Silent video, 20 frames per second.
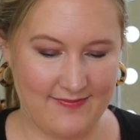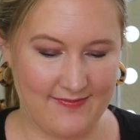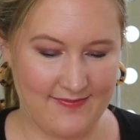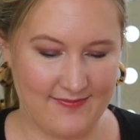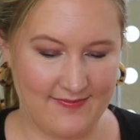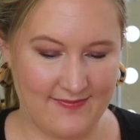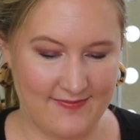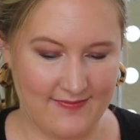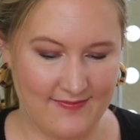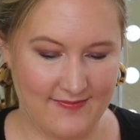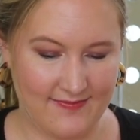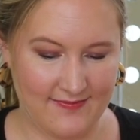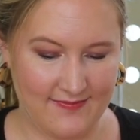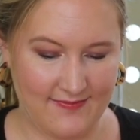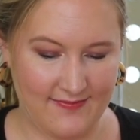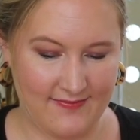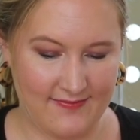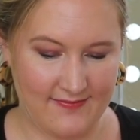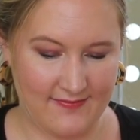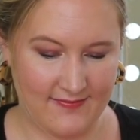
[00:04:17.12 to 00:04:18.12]

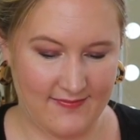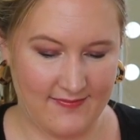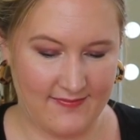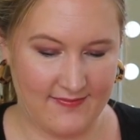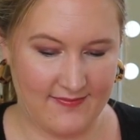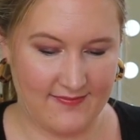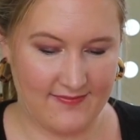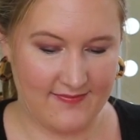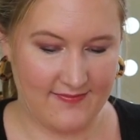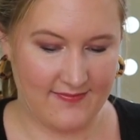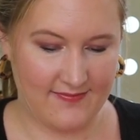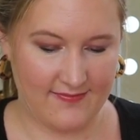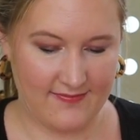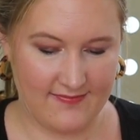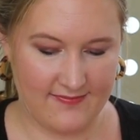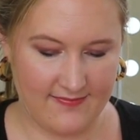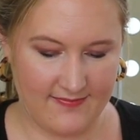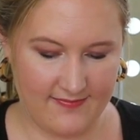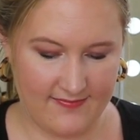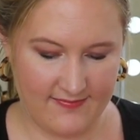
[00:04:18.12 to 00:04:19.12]

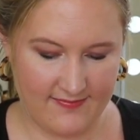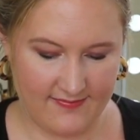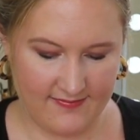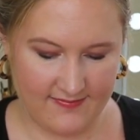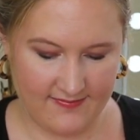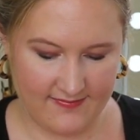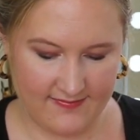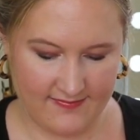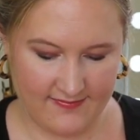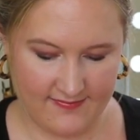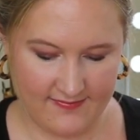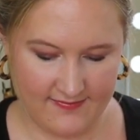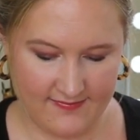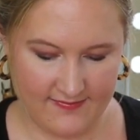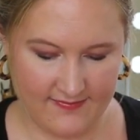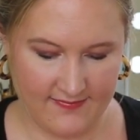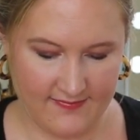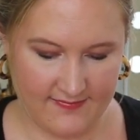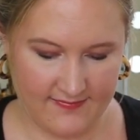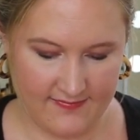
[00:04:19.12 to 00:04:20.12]

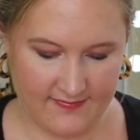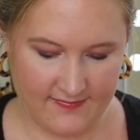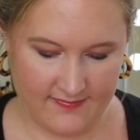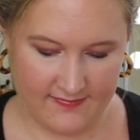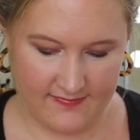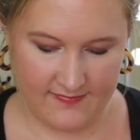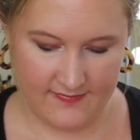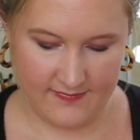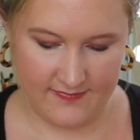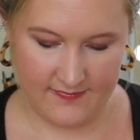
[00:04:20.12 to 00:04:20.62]
[no speech]